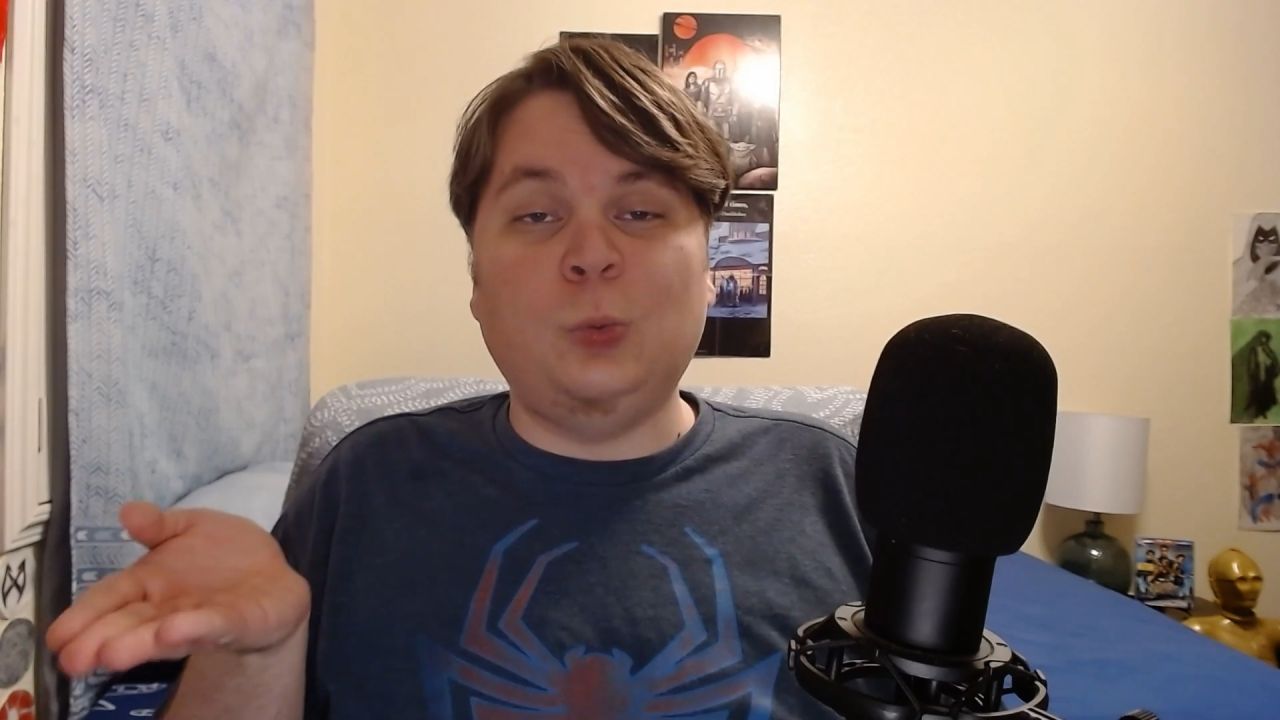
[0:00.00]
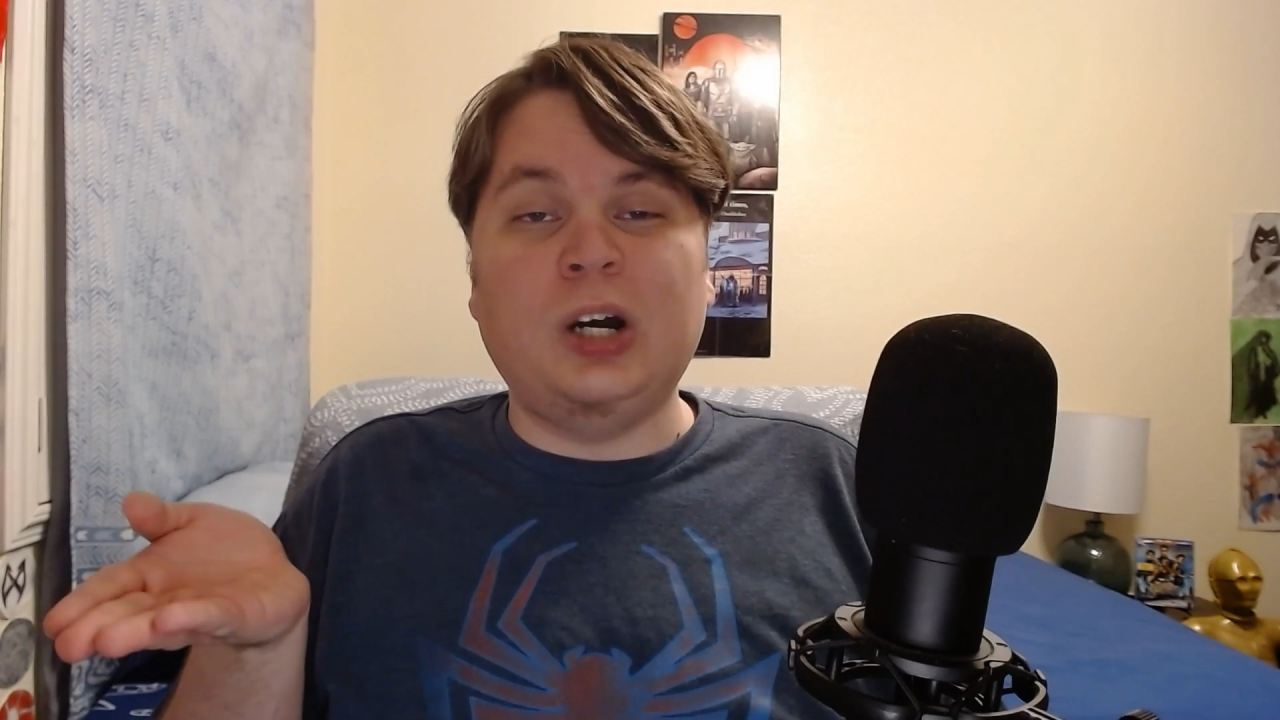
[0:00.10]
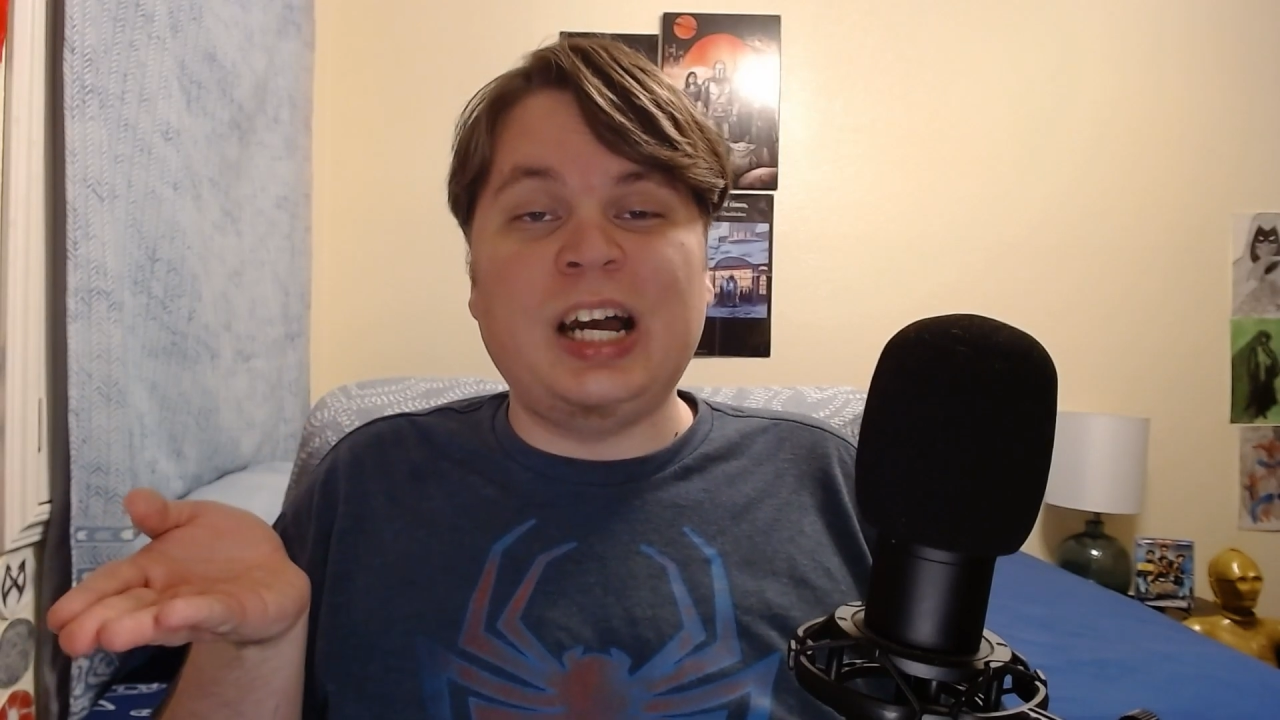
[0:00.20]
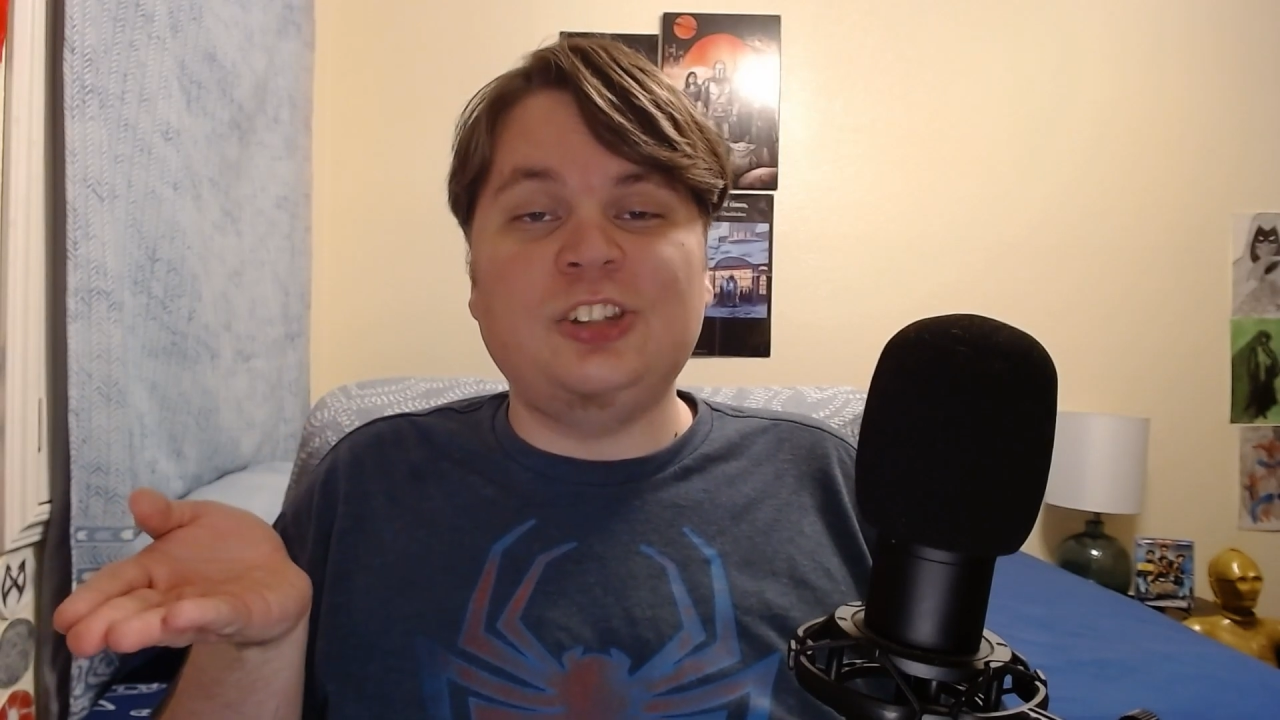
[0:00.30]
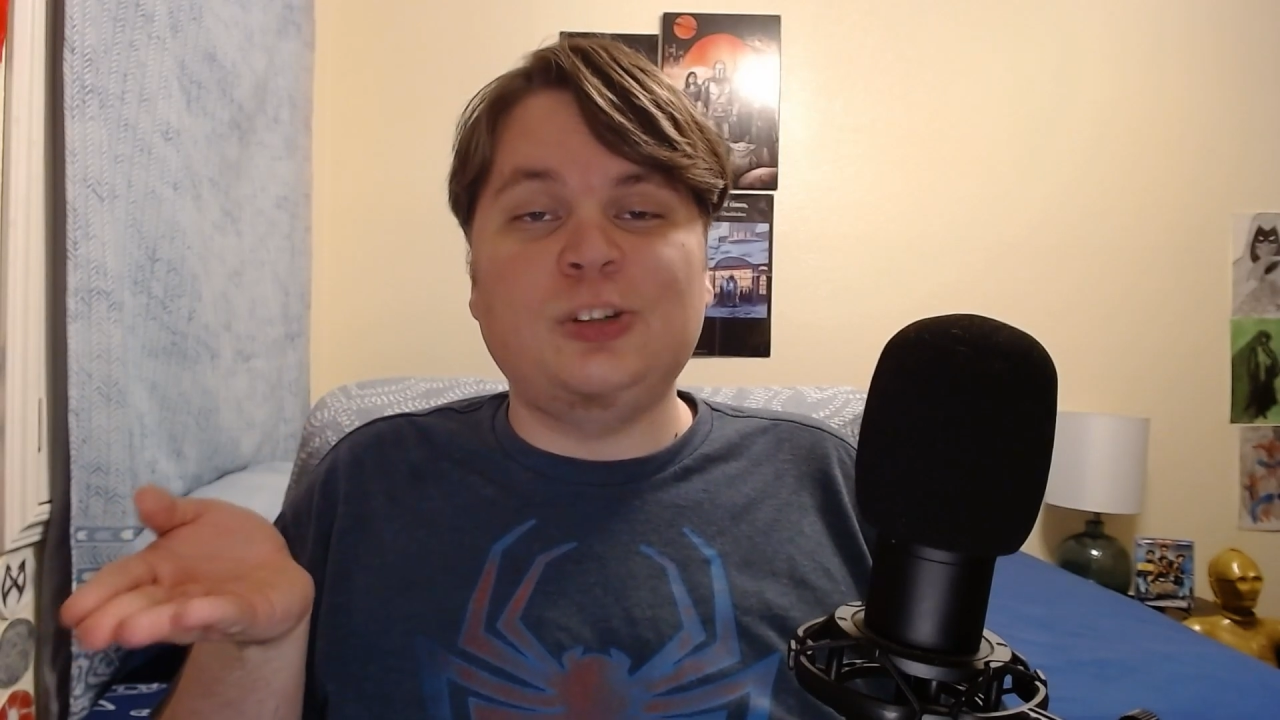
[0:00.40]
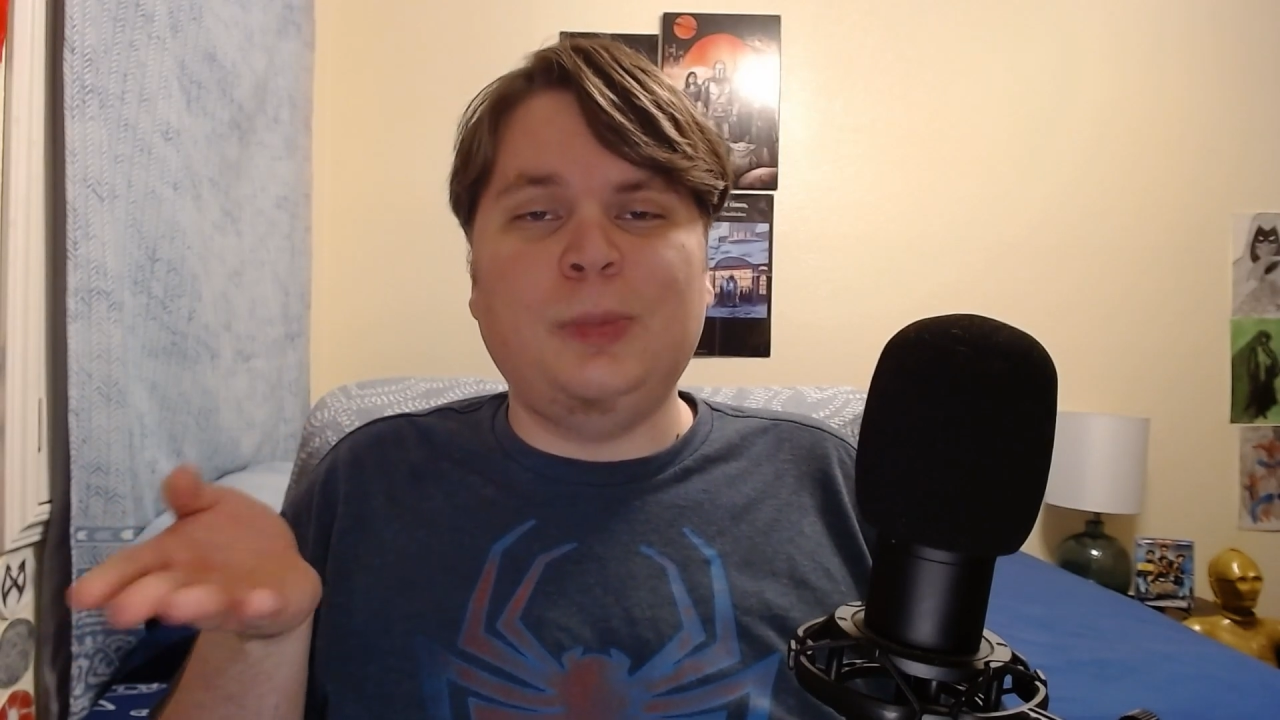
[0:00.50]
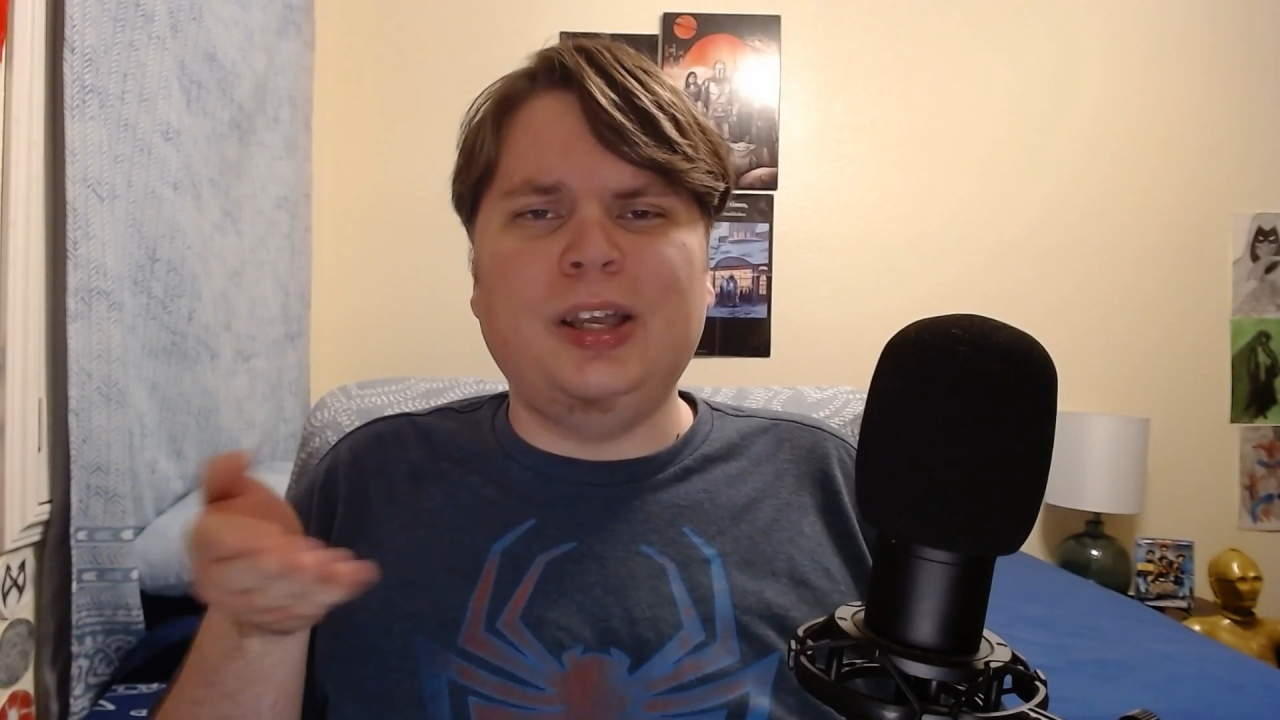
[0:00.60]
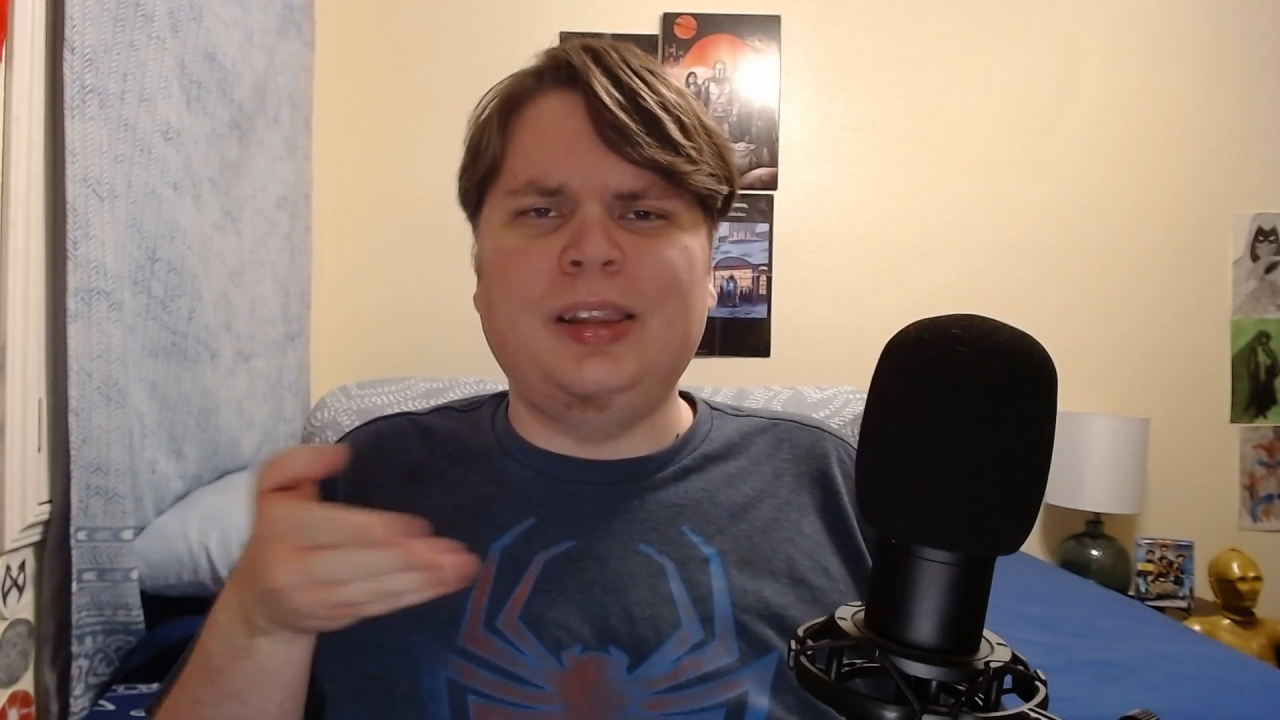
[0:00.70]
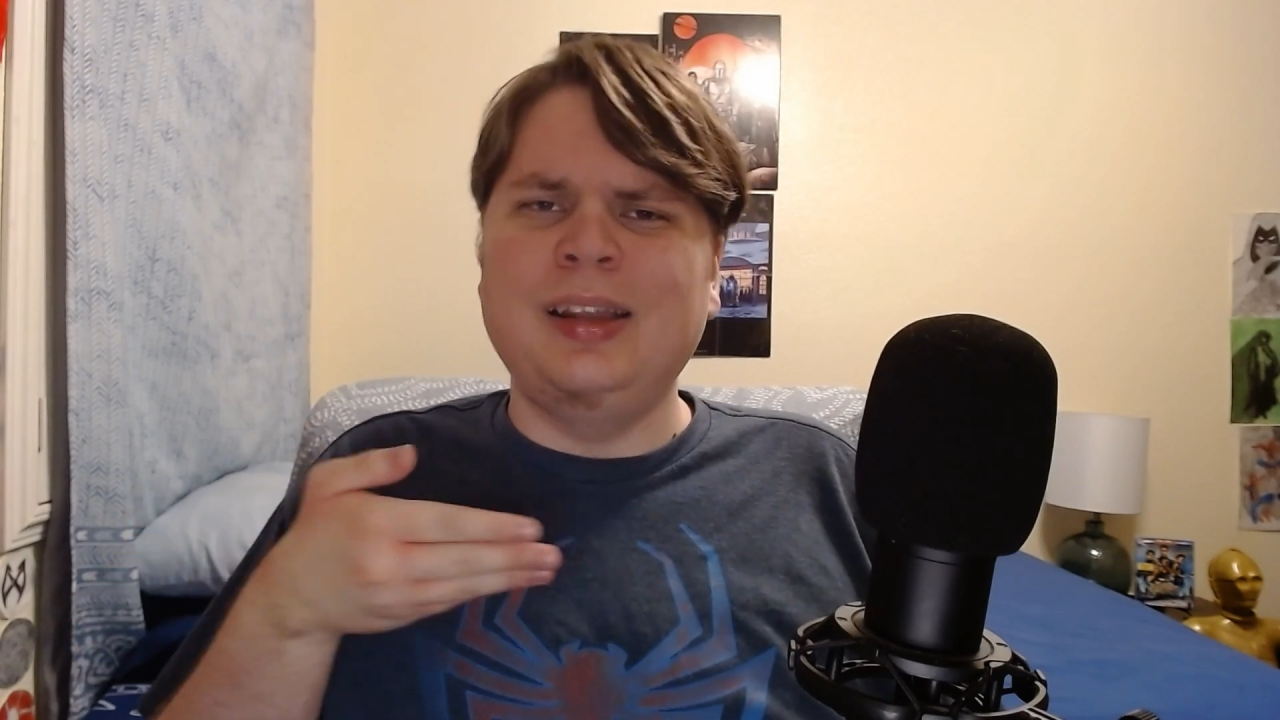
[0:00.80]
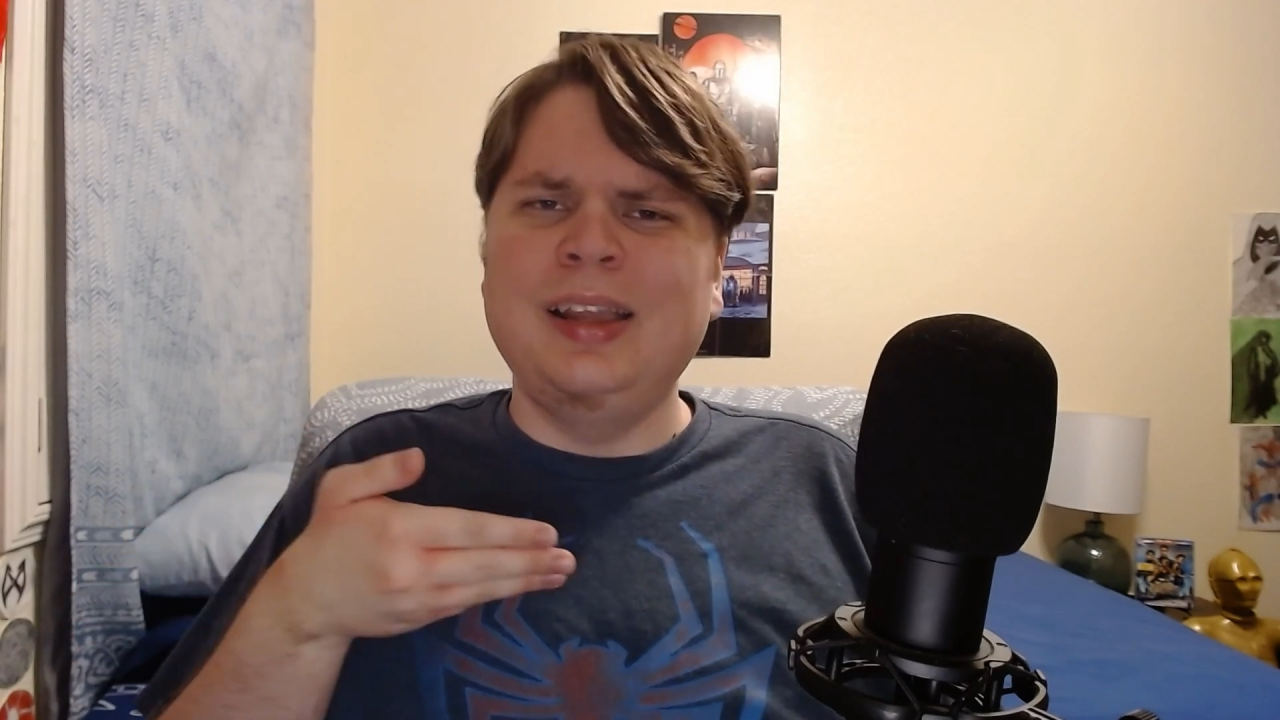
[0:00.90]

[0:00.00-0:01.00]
watch, but